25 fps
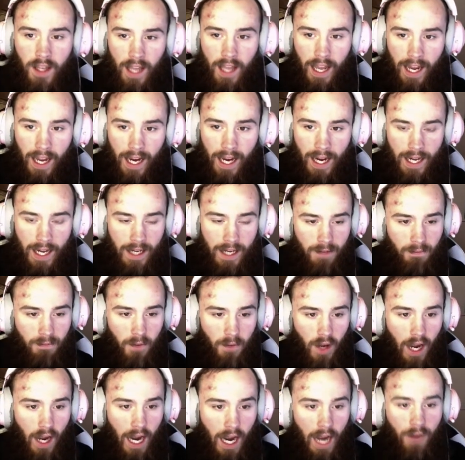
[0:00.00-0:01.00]

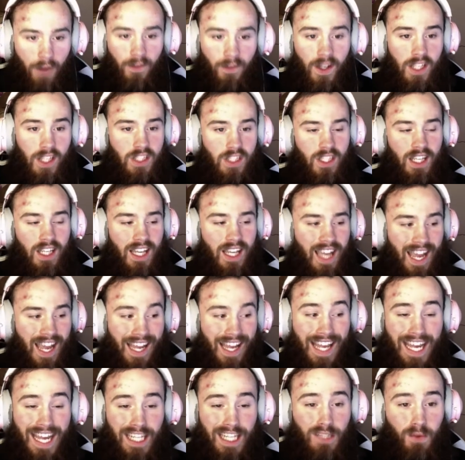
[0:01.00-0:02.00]
And obviously
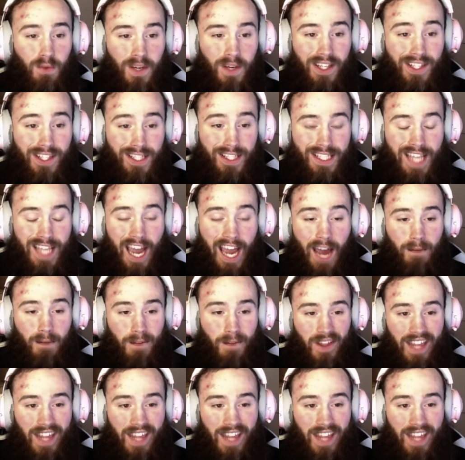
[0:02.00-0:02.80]
it's really sad,